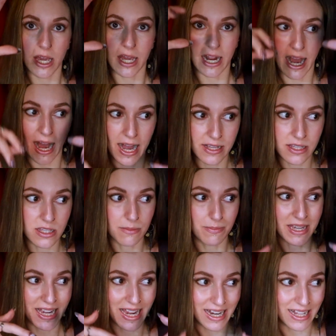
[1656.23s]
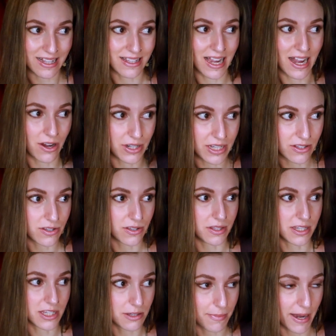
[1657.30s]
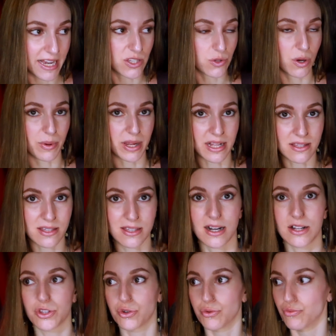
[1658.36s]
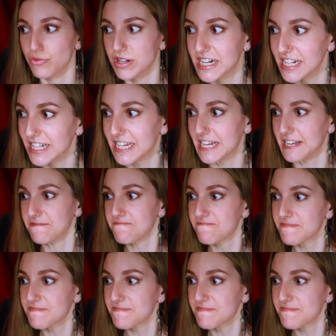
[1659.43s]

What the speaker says: It has to be getting down into this space where we can start to really